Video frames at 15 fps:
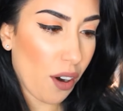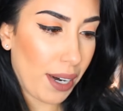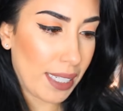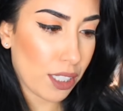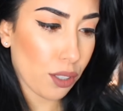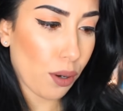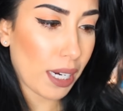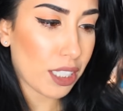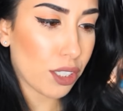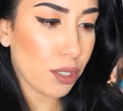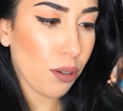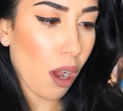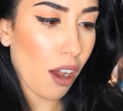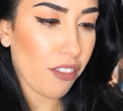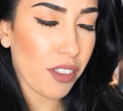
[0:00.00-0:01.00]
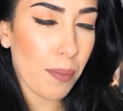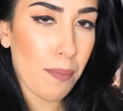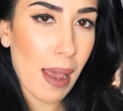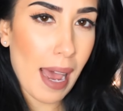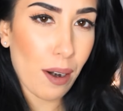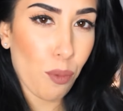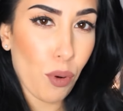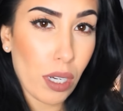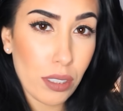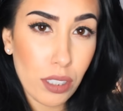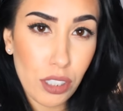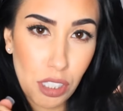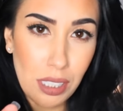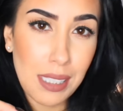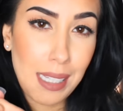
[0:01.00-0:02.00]
All right, so I do off the bat want
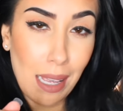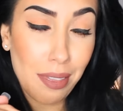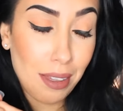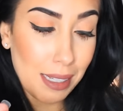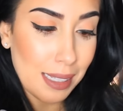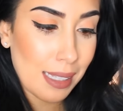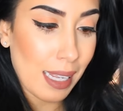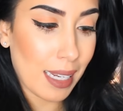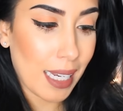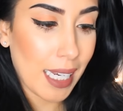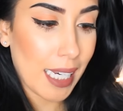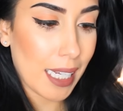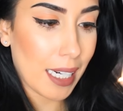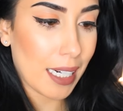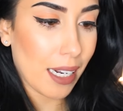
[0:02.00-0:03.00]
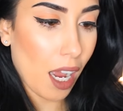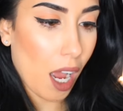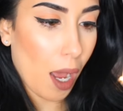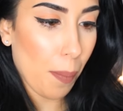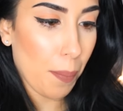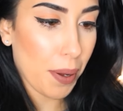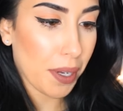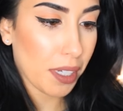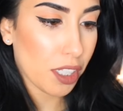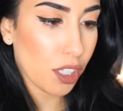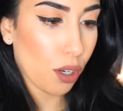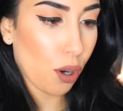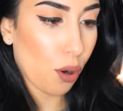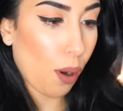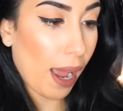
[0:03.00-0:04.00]
to just get this thing heated up.
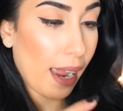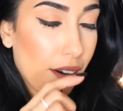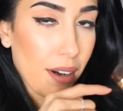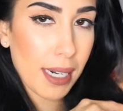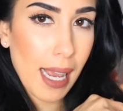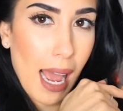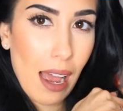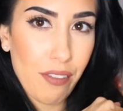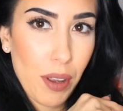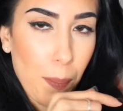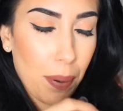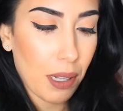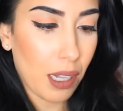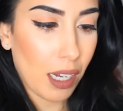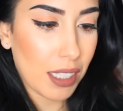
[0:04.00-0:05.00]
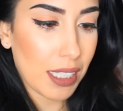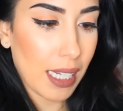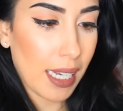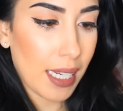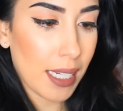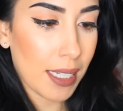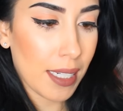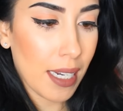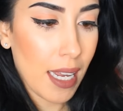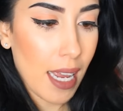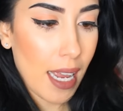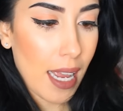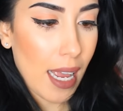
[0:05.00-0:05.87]
So I already have it plugged in.